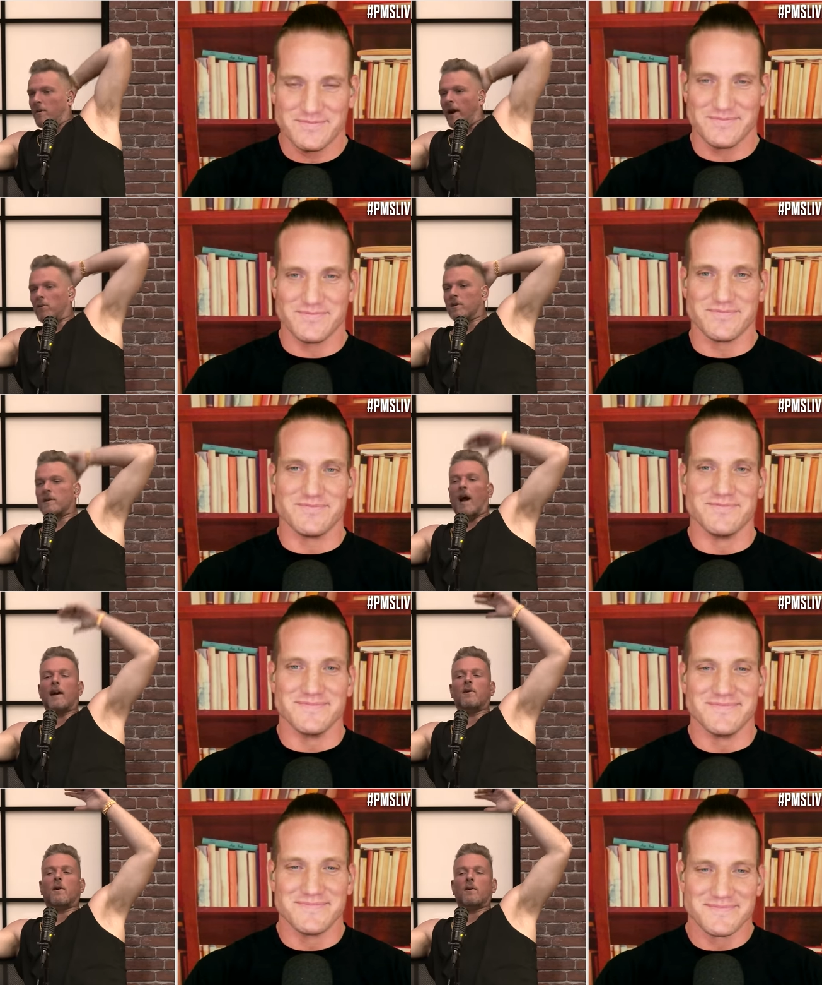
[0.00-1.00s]
Speaker 1: yep. Hey, we're
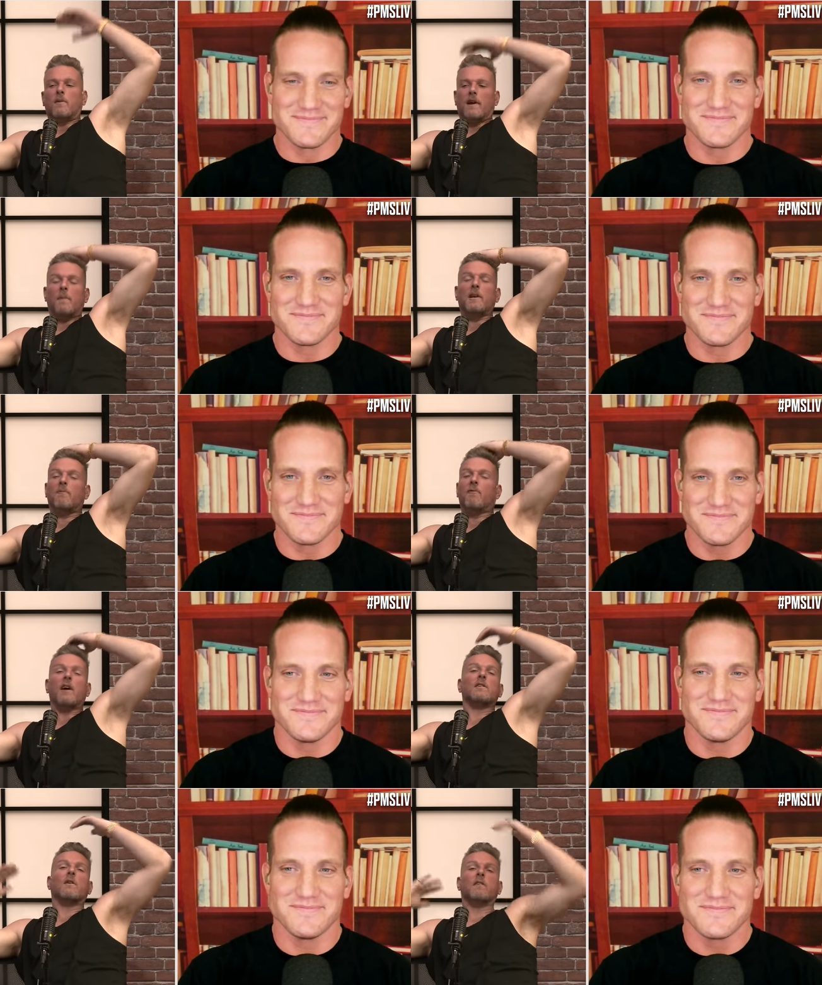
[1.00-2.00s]
tired, aren't we? I mean, they
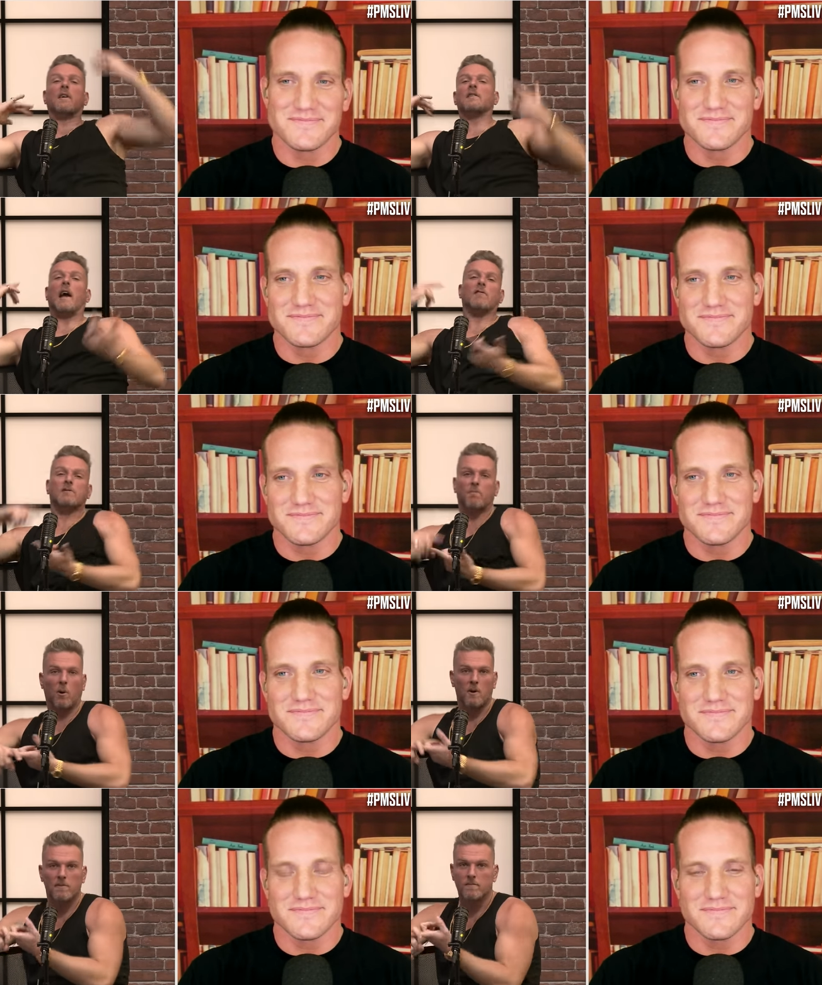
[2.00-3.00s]
fucked over the entire
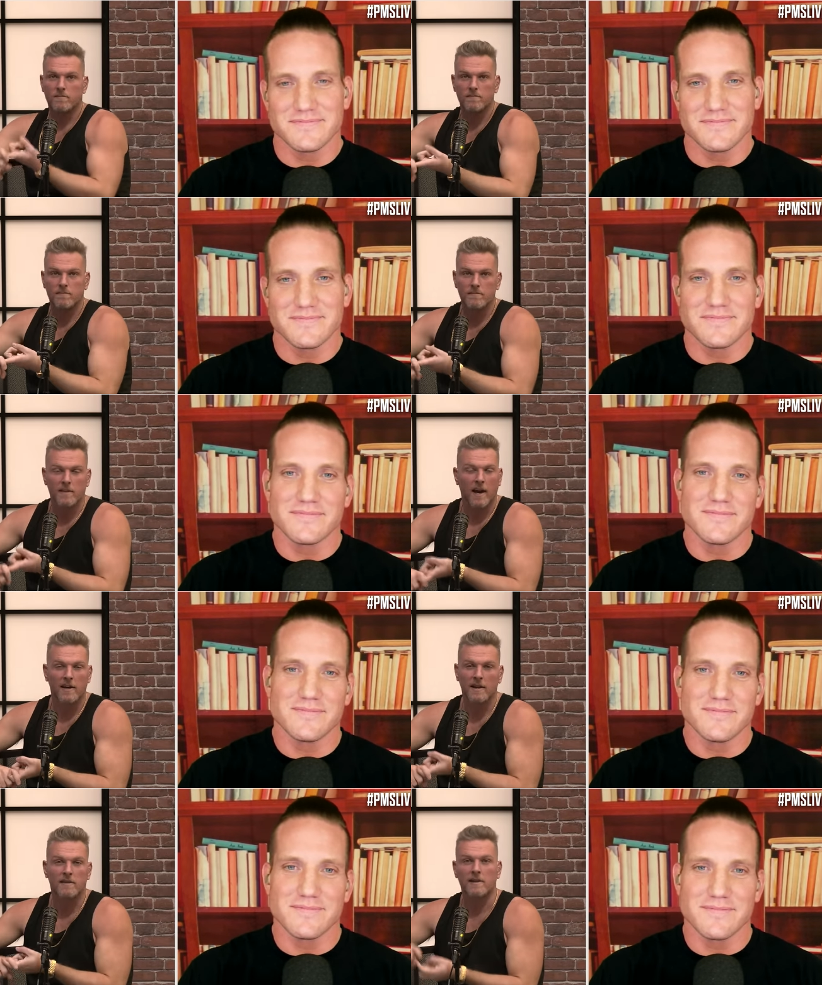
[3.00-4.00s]
sport. Okay,
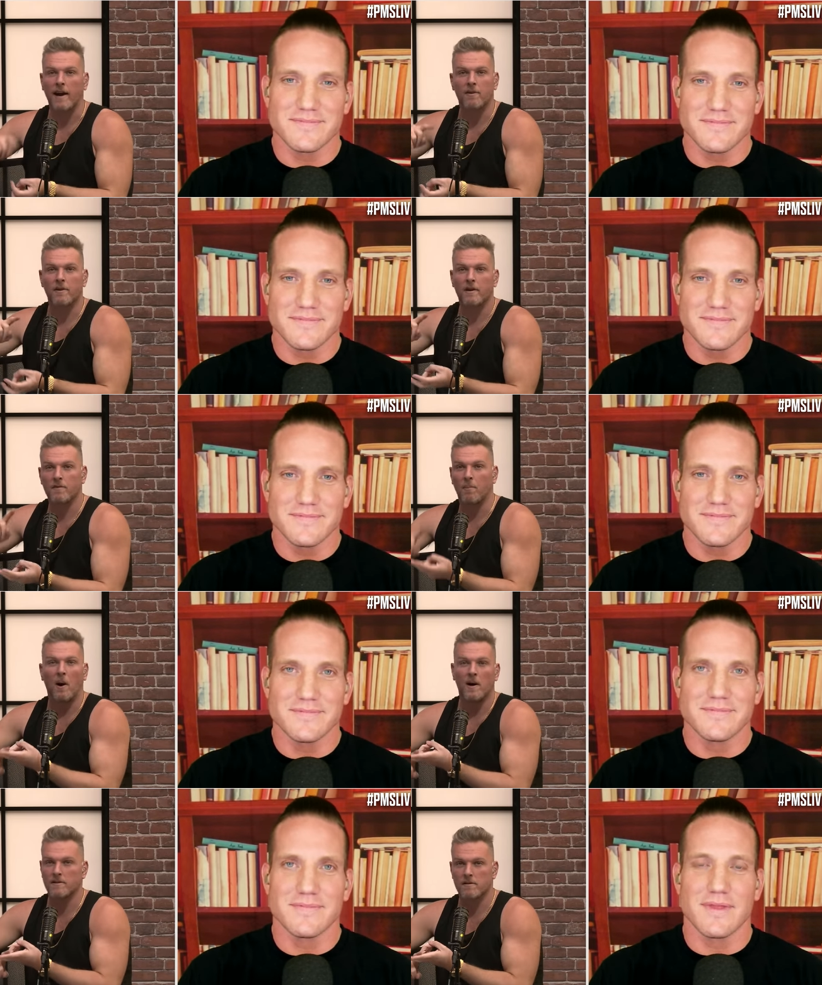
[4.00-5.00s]
the integrity of the
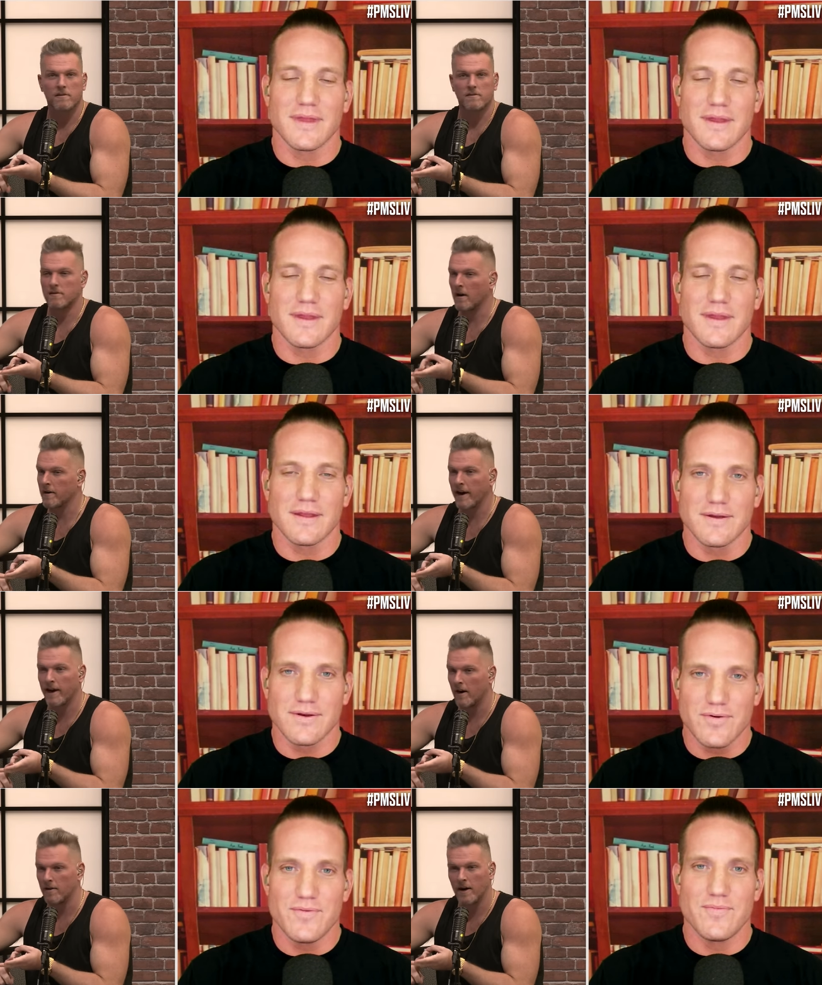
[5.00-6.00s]
ponds mm-hmm. are
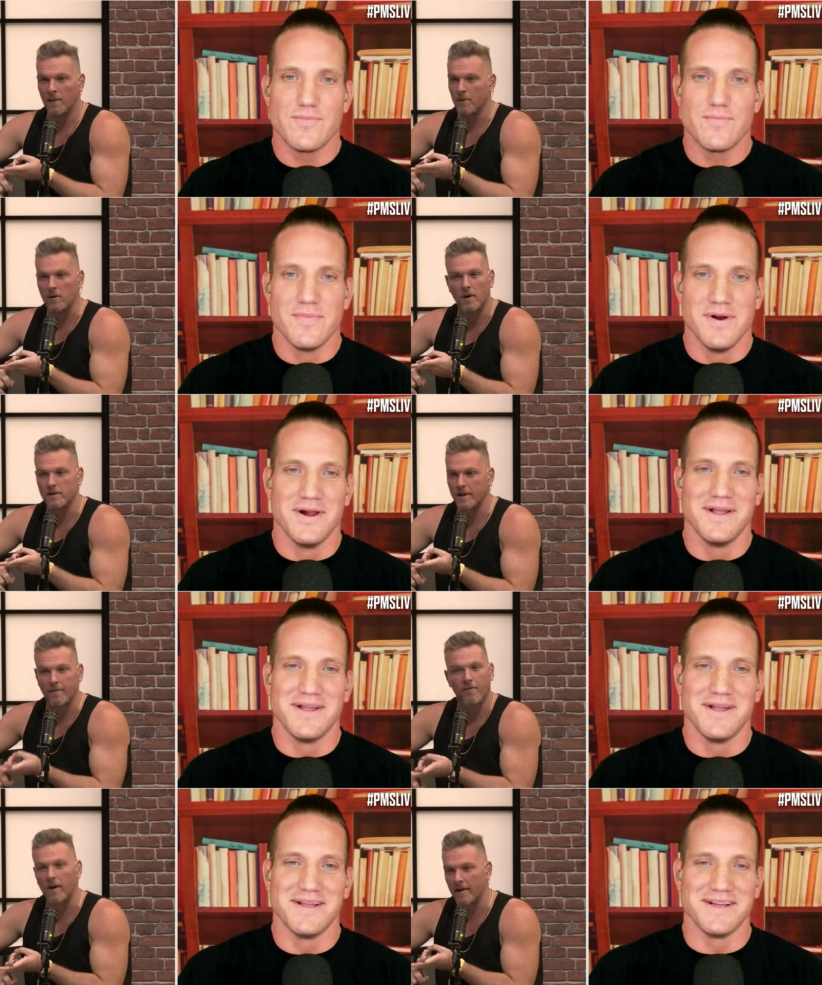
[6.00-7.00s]
now up in
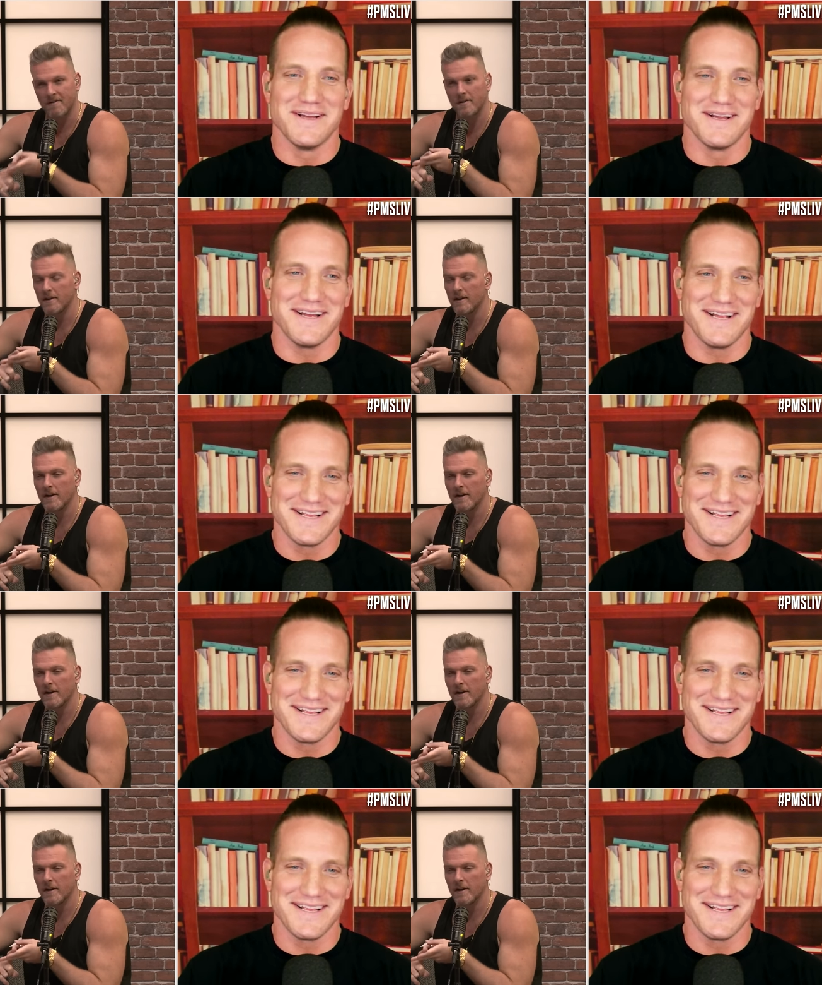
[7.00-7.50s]
question forever.